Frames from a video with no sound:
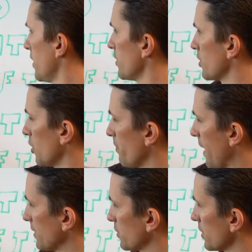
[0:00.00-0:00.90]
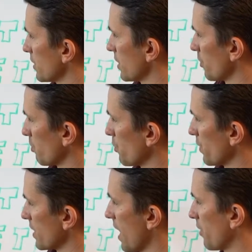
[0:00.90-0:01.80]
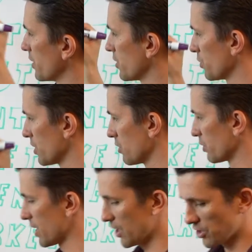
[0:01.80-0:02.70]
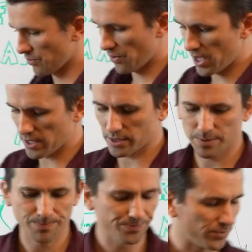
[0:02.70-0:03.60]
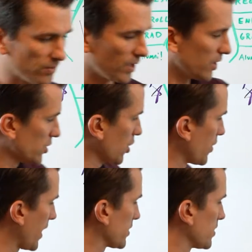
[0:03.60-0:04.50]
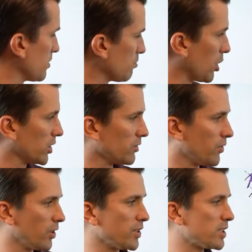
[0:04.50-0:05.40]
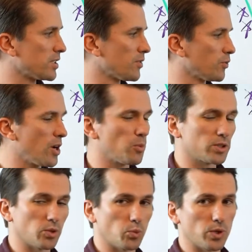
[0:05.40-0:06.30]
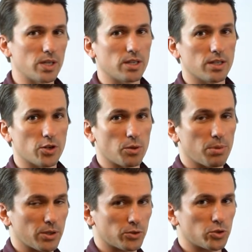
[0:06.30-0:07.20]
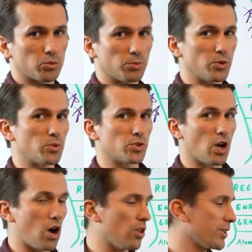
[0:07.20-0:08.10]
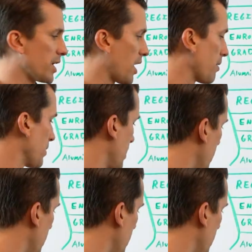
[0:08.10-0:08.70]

So as you can see, we're moving down into the retention phase. This is our next marketing funnel. This is the framework that we here at Pintler Group use all the time.